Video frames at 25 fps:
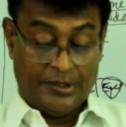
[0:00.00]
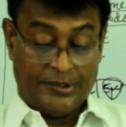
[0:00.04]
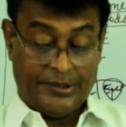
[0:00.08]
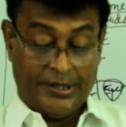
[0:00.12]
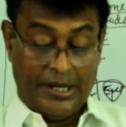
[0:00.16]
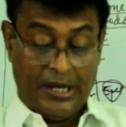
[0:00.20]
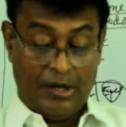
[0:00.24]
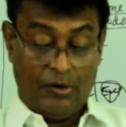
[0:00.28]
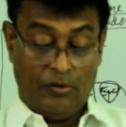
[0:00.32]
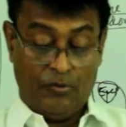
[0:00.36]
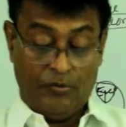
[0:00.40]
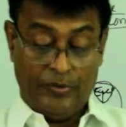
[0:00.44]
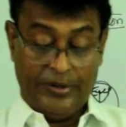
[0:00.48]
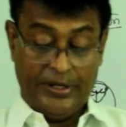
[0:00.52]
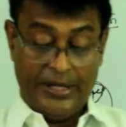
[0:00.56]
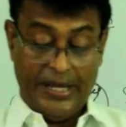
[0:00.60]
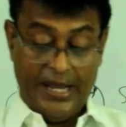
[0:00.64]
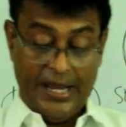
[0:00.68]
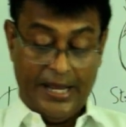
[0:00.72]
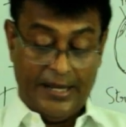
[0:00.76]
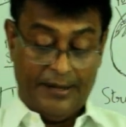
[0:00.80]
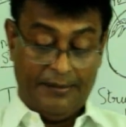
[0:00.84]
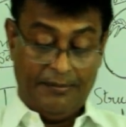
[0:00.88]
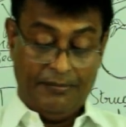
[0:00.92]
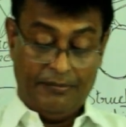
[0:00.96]
Now we
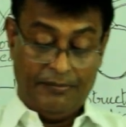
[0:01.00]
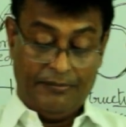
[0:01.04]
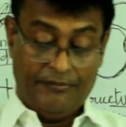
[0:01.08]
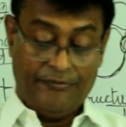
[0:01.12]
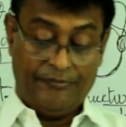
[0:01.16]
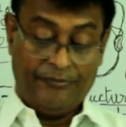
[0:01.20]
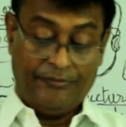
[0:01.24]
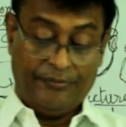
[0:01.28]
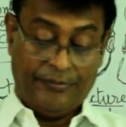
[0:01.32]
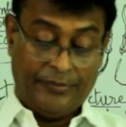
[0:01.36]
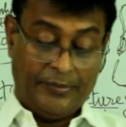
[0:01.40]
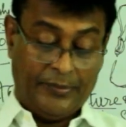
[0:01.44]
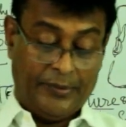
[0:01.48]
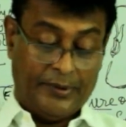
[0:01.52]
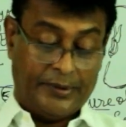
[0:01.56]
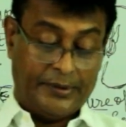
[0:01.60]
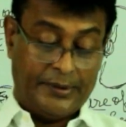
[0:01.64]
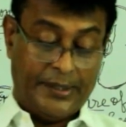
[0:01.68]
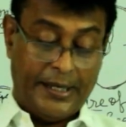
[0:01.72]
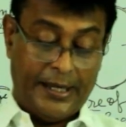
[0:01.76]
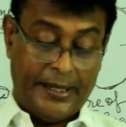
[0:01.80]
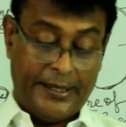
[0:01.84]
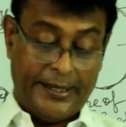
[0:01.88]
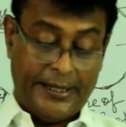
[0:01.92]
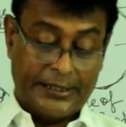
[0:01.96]
have
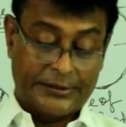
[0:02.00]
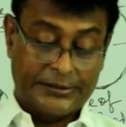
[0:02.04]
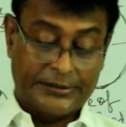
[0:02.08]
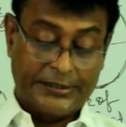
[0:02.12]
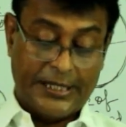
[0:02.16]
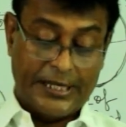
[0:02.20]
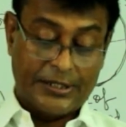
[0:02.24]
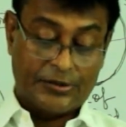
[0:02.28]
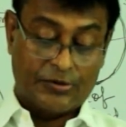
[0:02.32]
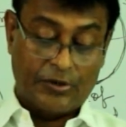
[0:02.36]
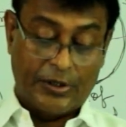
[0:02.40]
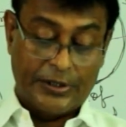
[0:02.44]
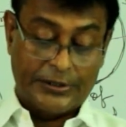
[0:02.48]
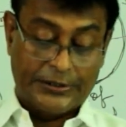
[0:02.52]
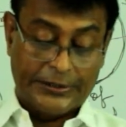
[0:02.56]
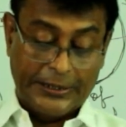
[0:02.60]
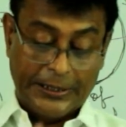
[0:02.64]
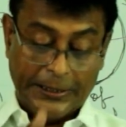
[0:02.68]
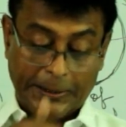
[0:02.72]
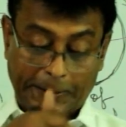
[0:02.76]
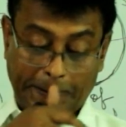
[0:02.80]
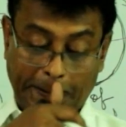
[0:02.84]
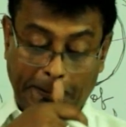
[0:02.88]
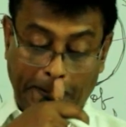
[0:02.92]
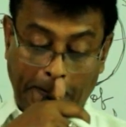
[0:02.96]
the exercise
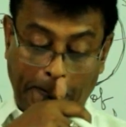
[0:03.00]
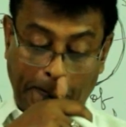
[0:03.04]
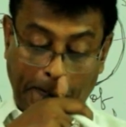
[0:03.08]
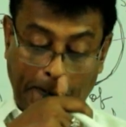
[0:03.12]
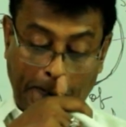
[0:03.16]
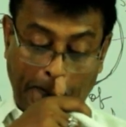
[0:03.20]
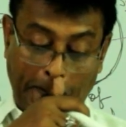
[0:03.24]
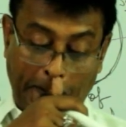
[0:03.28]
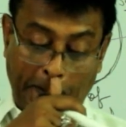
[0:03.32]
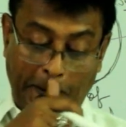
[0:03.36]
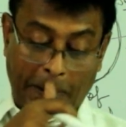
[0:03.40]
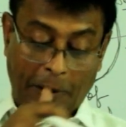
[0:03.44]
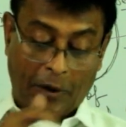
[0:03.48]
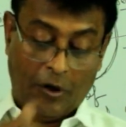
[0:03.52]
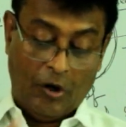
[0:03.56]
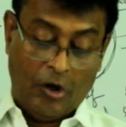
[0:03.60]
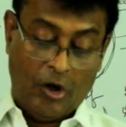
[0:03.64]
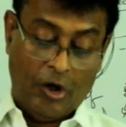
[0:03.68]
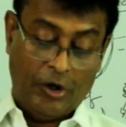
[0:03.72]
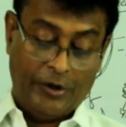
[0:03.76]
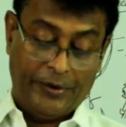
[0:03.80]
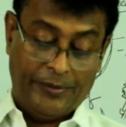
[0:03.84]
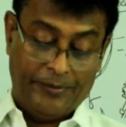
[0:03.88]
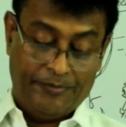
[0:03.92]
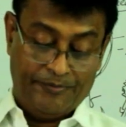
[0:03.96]
question
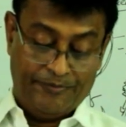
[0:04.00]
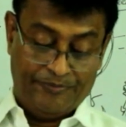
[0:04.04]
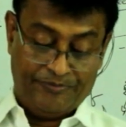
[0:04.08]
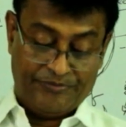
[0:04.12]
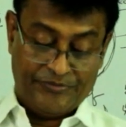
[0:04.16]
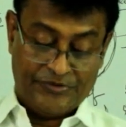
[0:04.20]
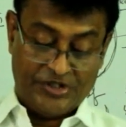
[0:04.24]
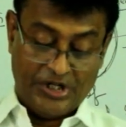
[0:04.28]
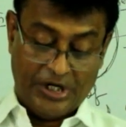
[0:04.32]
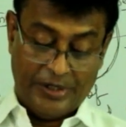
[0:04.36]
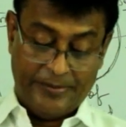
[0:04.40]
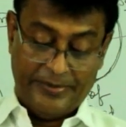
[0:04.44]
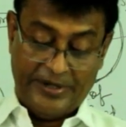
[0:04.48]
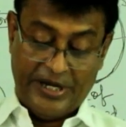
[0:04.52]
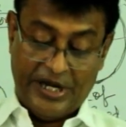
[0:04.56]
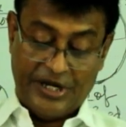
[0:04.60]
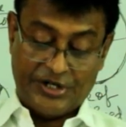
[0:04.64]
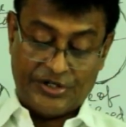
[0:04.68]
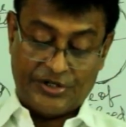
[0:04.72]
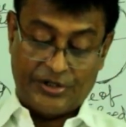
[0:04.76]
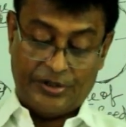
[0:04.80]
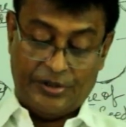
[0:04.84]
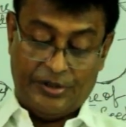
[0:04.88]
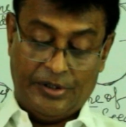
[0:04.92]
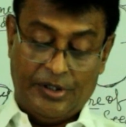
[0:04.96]
on
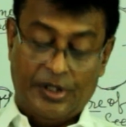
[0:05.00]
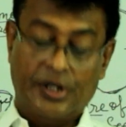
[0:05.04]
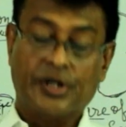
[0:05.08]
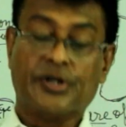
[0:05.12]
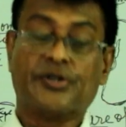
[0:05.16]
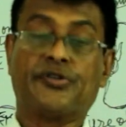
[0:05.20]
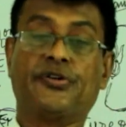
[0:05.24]
germination.